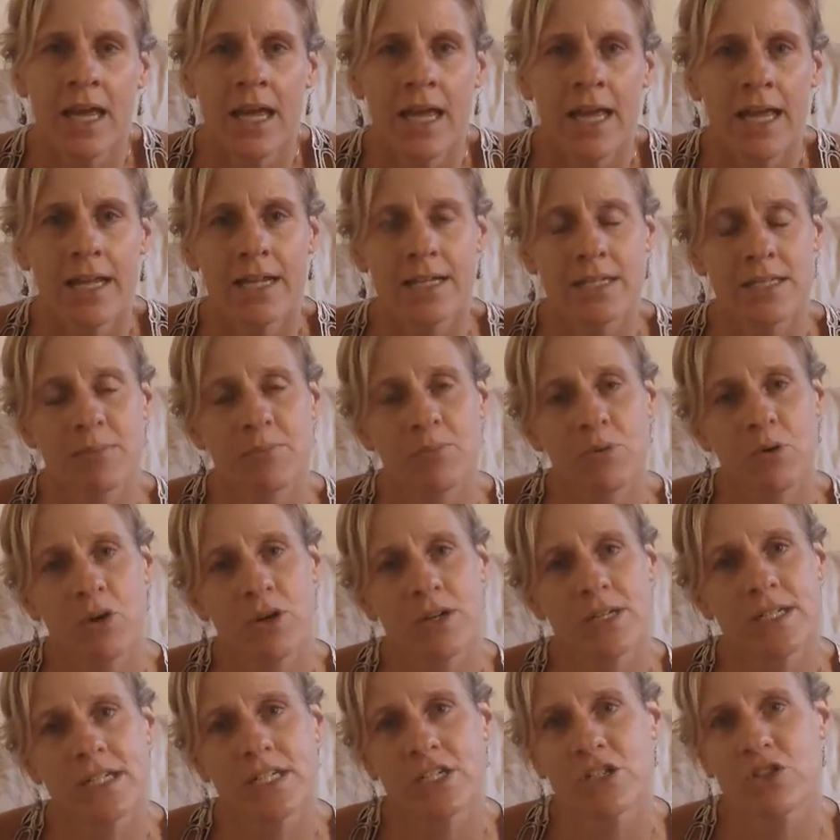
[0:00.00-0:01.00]
And it's
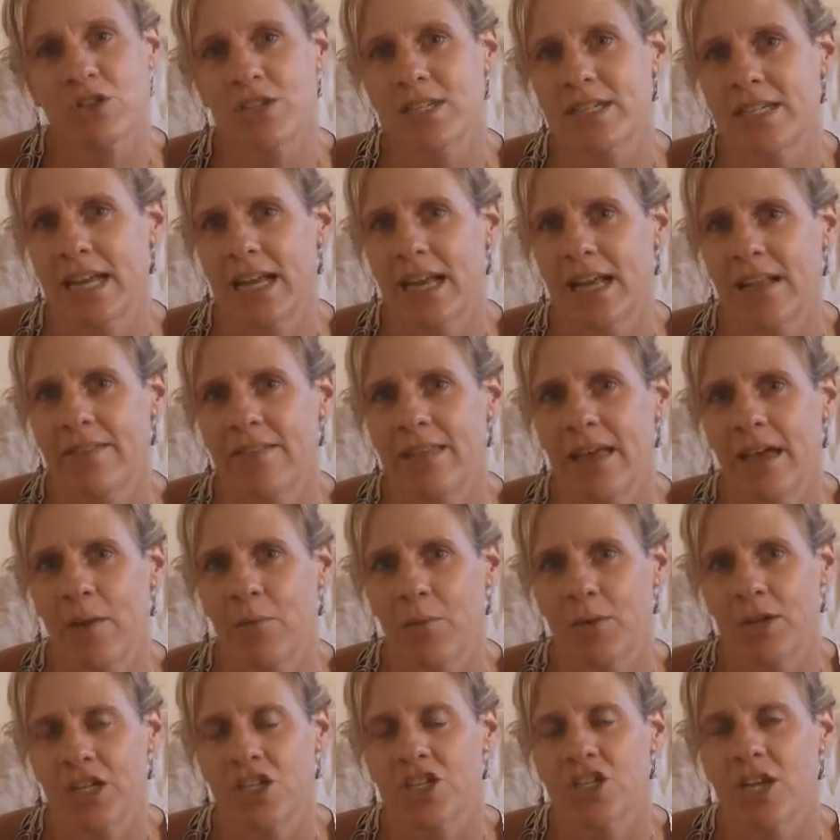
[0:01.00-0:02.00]
important to understand that
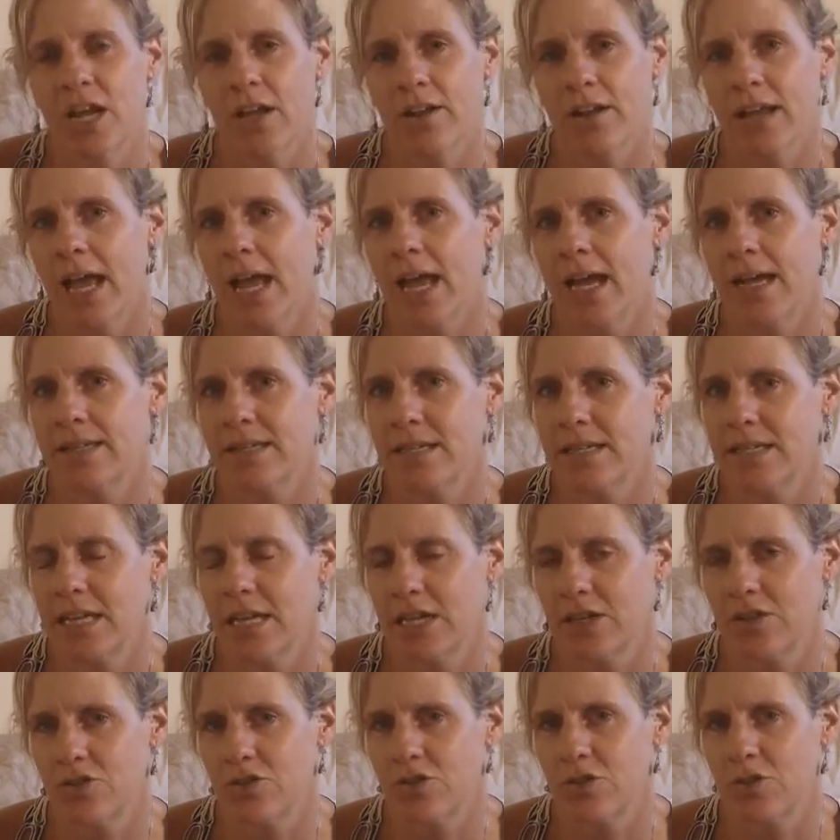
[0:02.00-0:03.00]
when a child has a
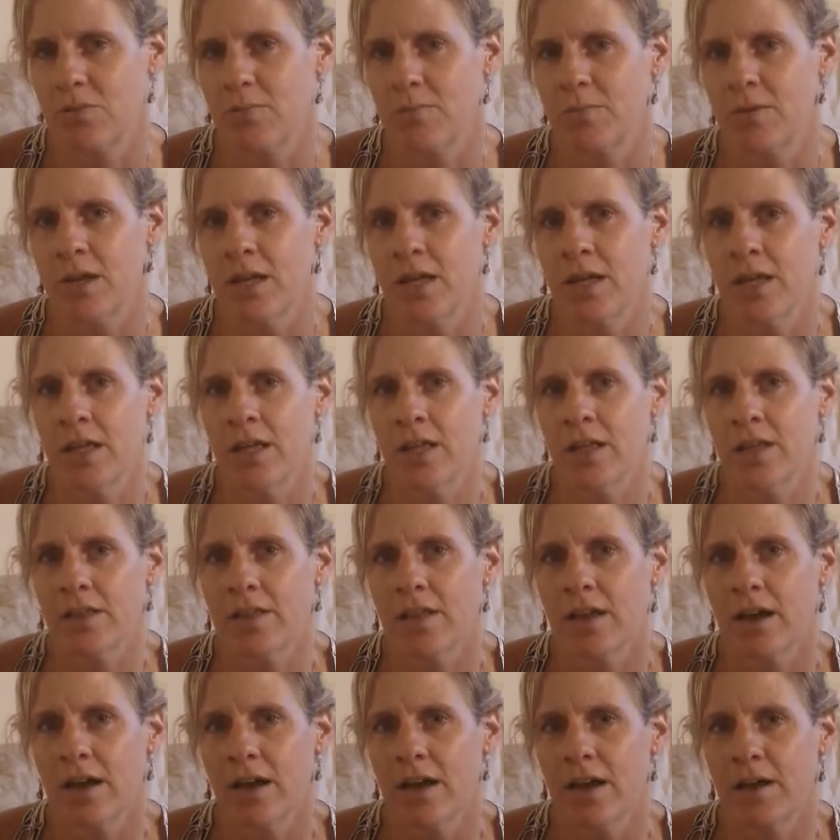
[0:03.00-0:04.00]
tantrum,
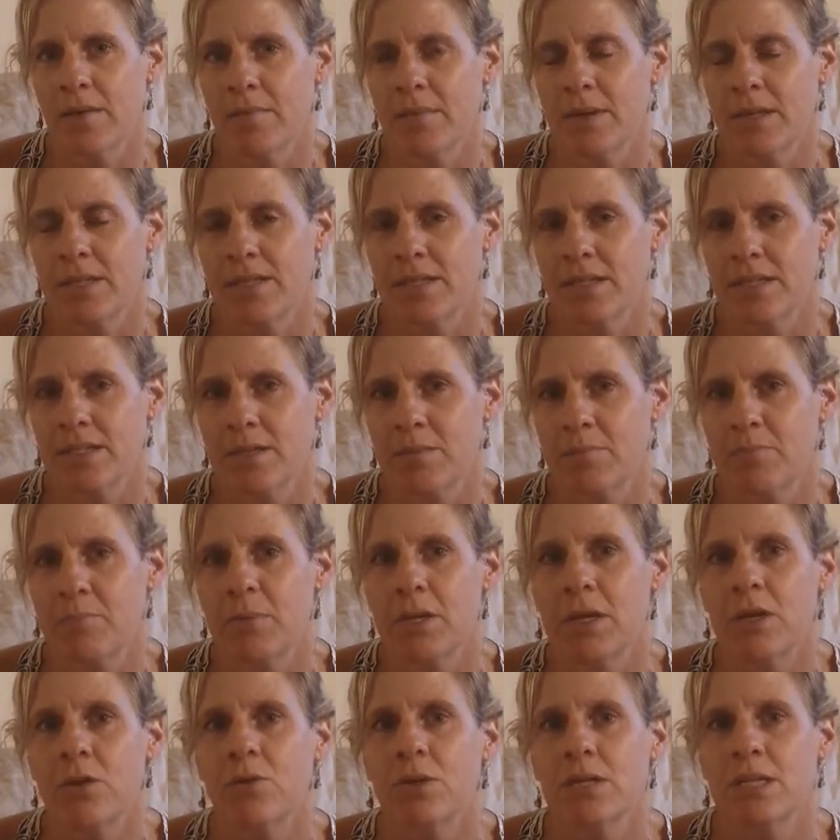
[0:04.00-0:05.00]
it's a
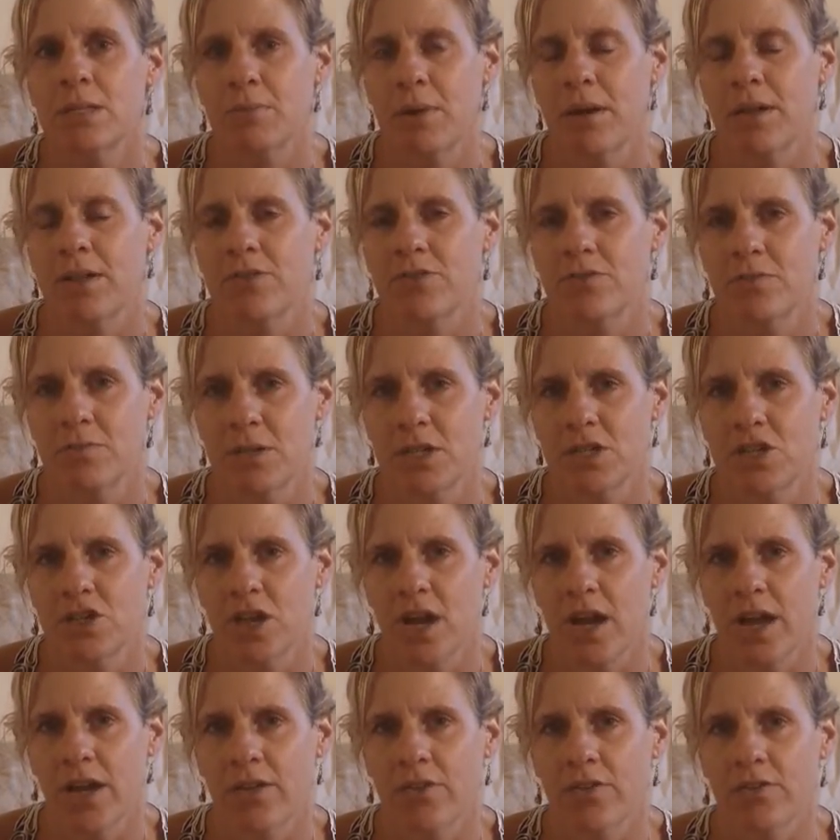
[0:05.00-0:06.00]
big response from the
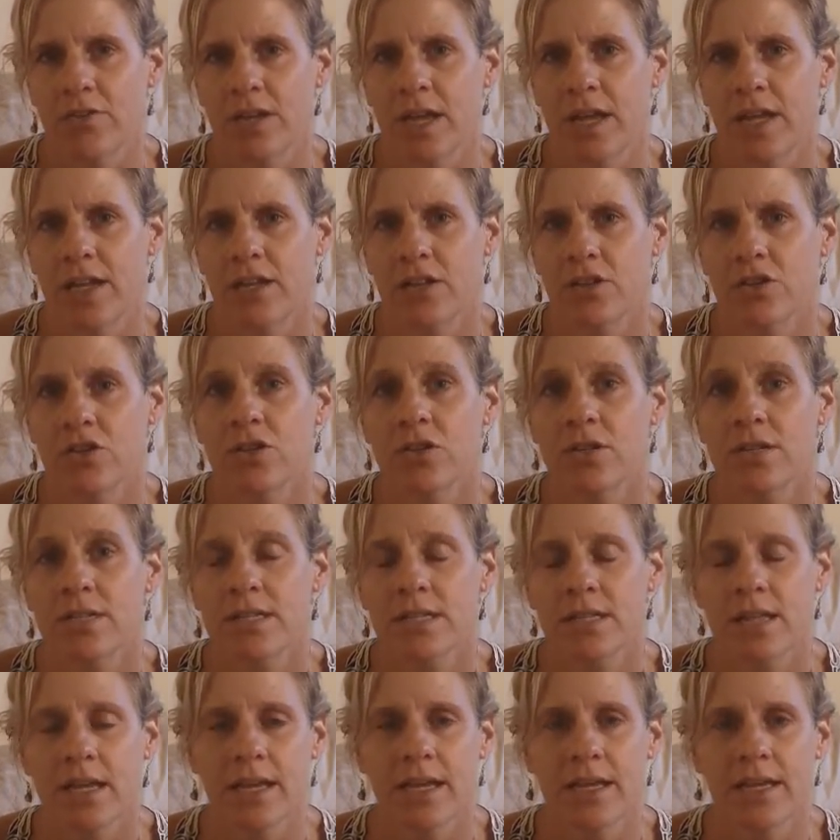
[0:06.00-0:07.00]
child, and it
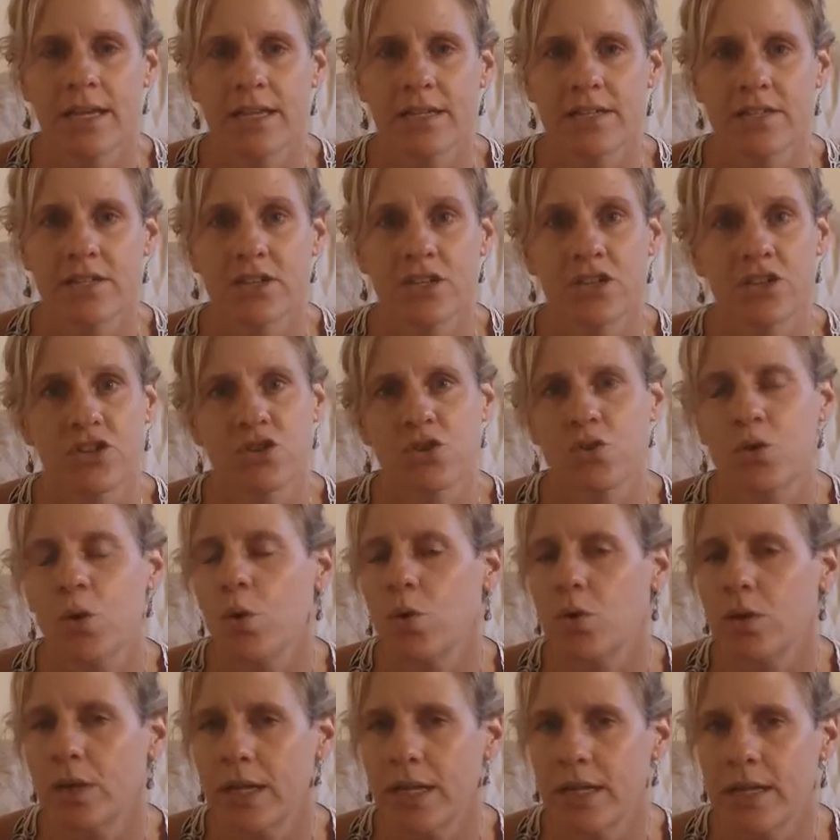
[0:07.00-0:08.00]
looks like it's
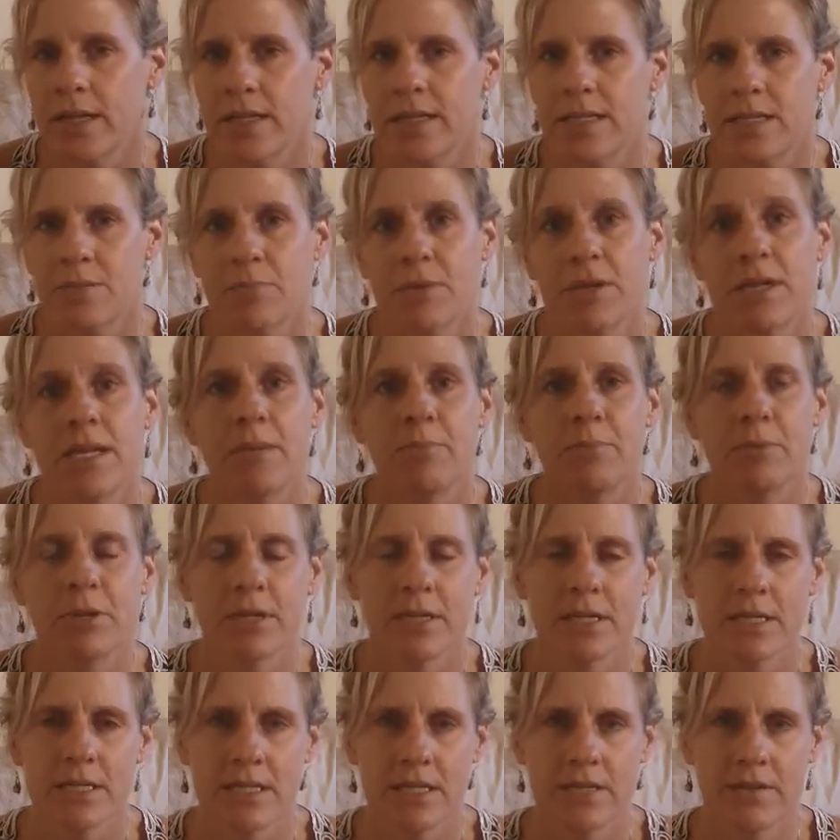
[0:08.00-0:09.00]
controlling, it's
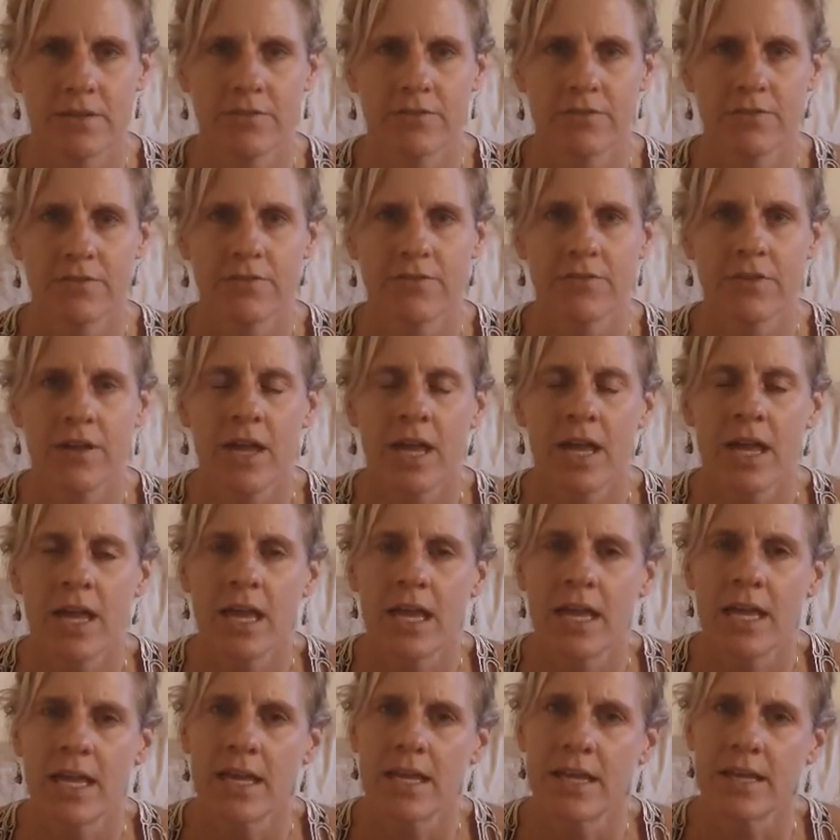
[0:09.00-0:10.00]
manipulative,
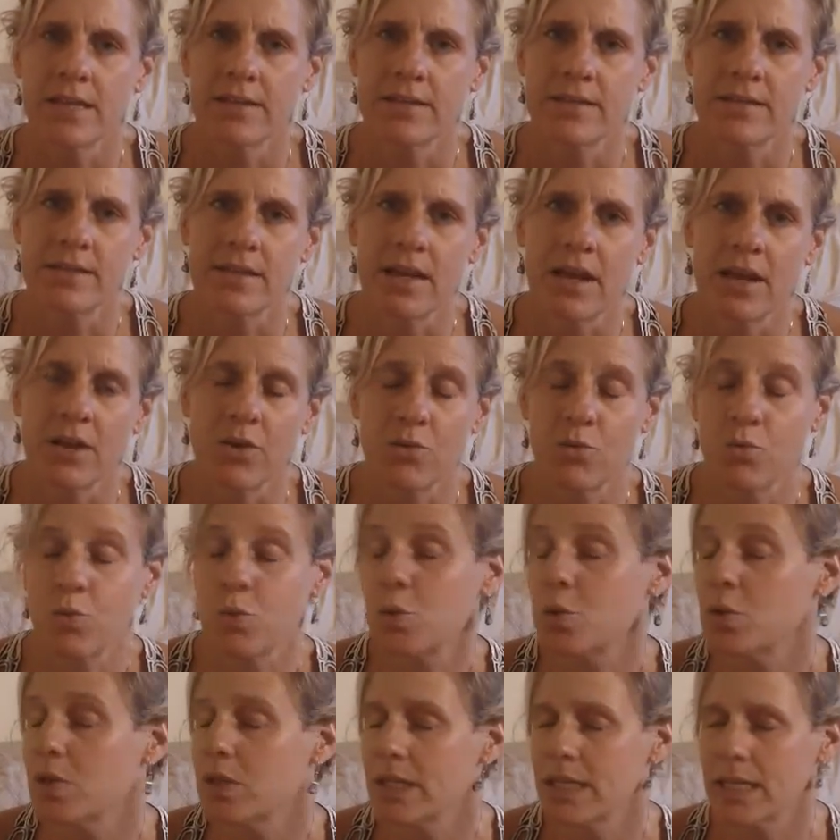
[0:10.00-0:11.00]
it's
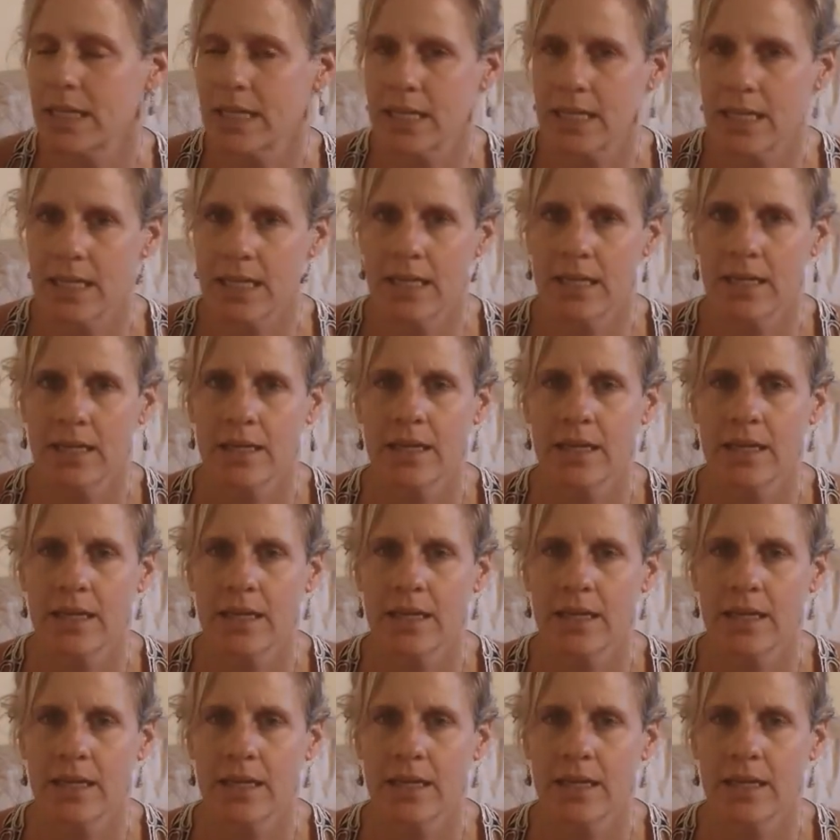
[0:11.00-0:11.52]
unruly,